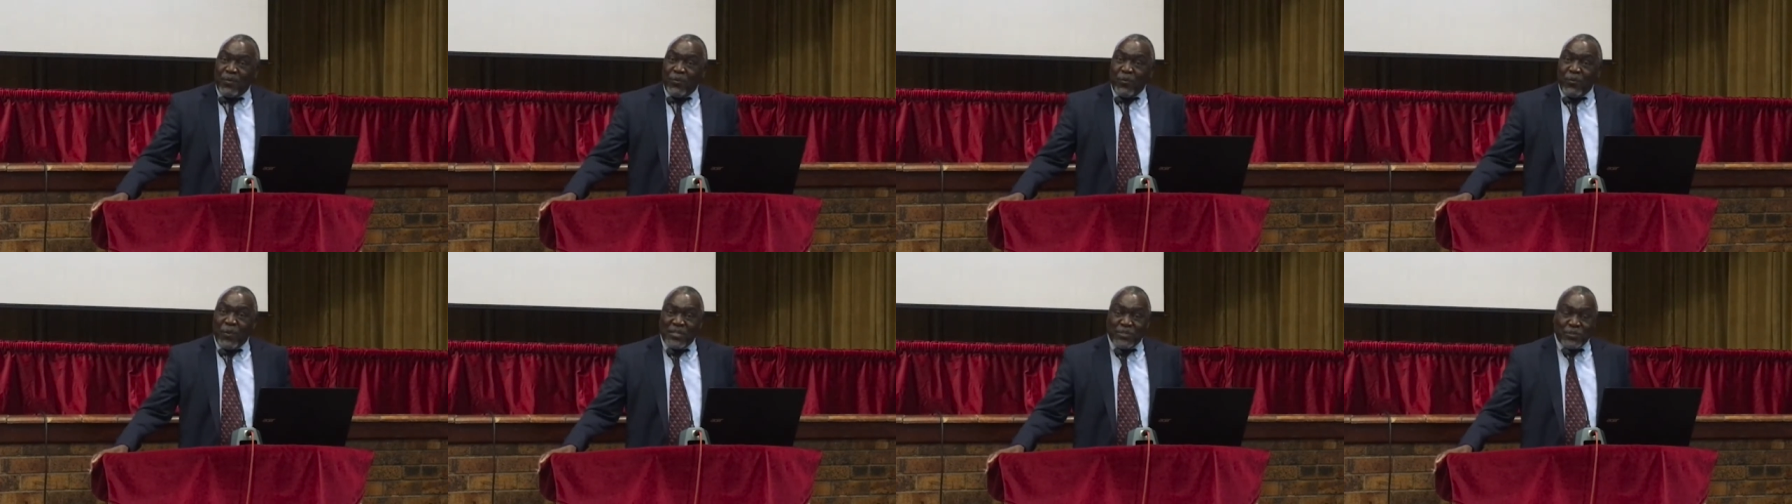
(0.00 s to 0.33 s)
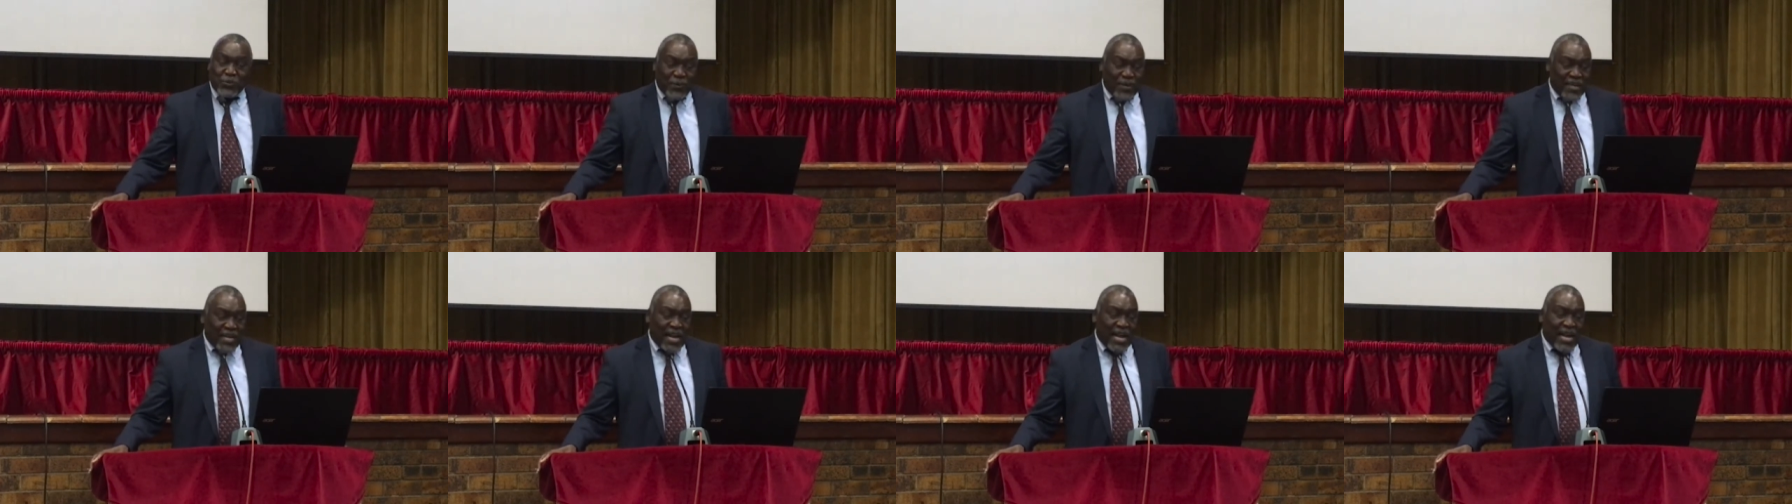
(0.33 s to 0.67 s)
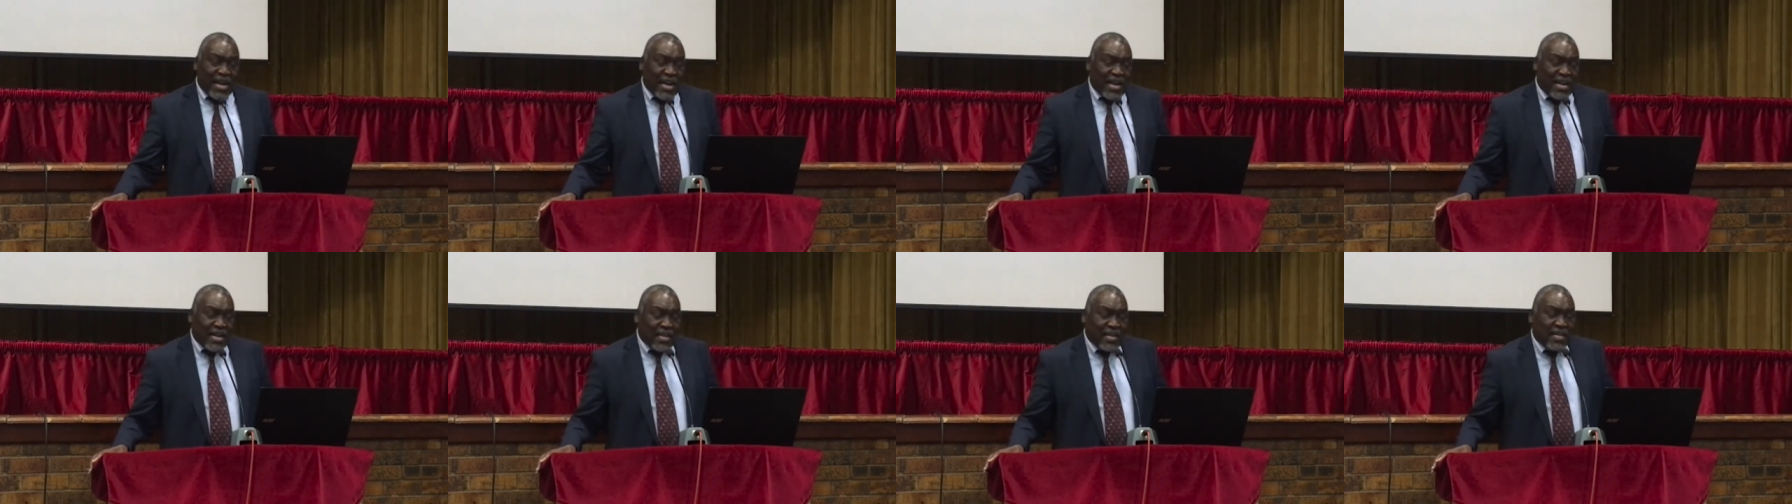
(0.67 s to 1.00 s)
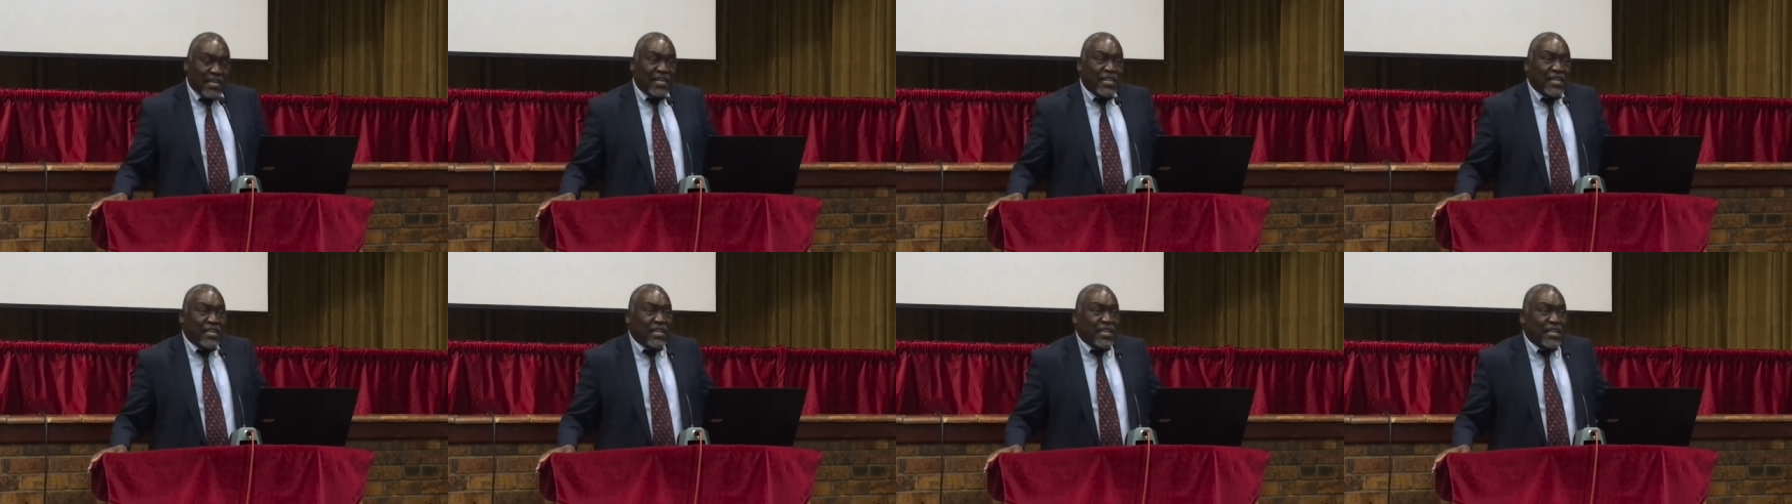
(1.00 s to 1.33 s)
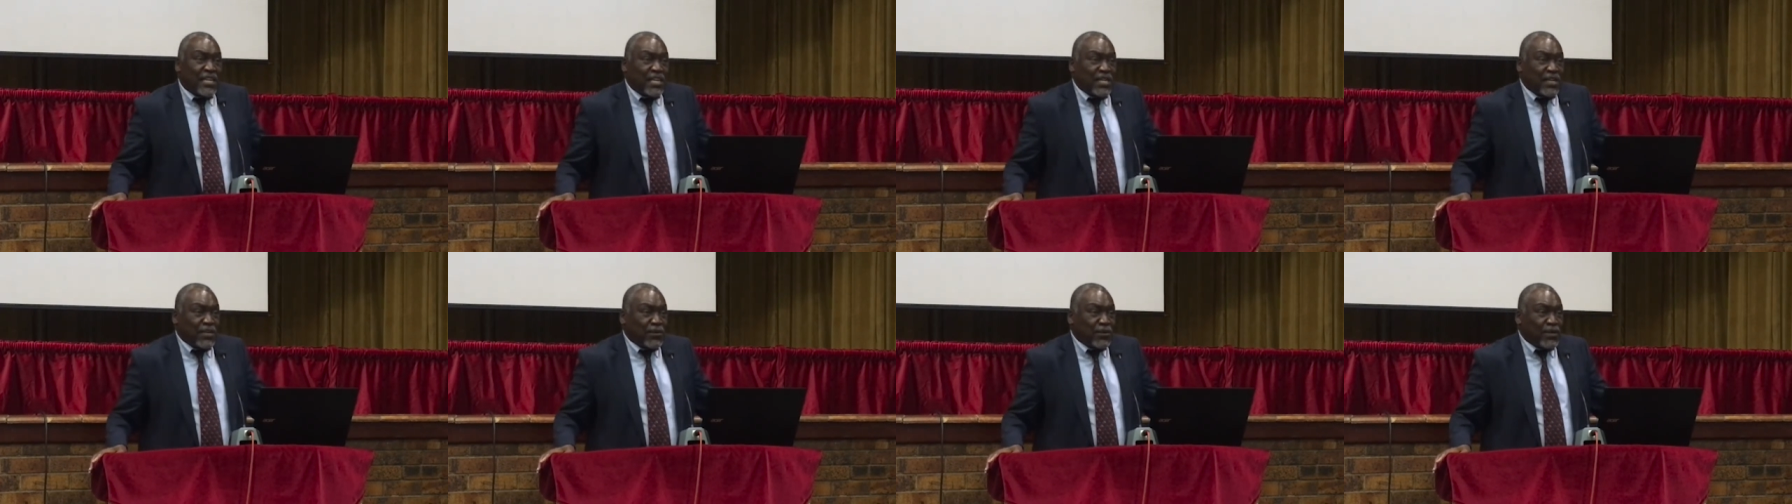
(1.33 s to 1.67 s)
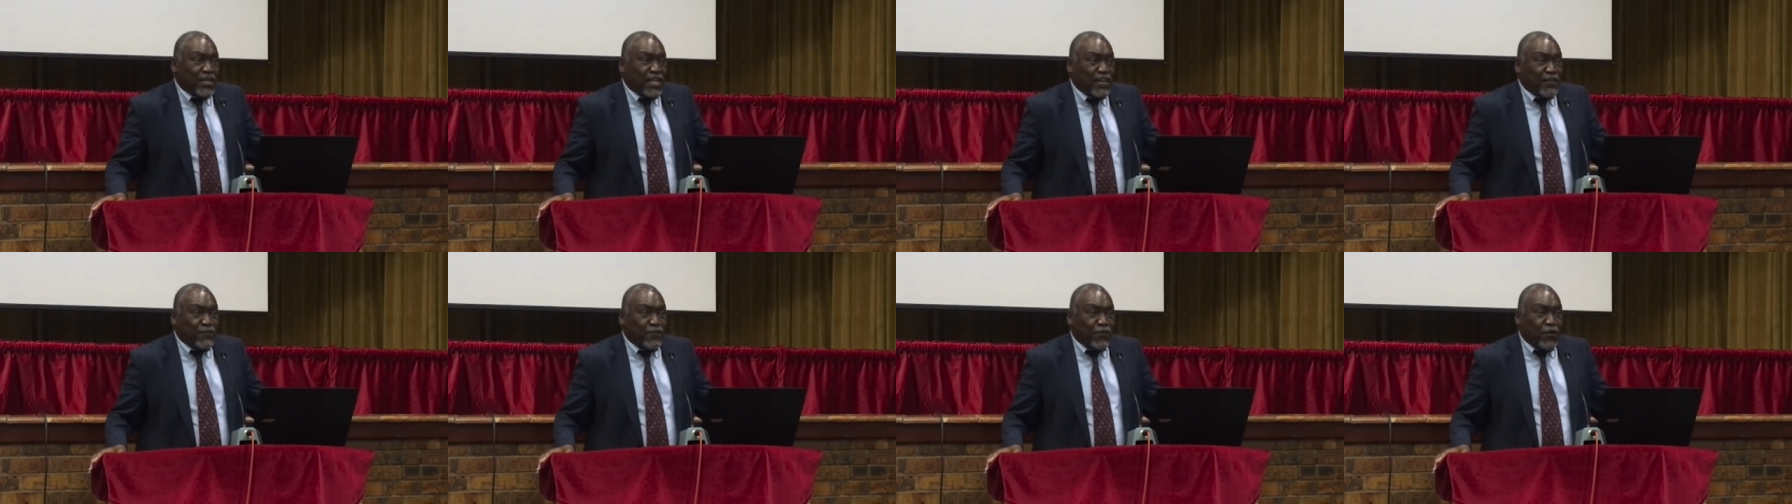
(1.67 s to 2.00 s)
what we are looking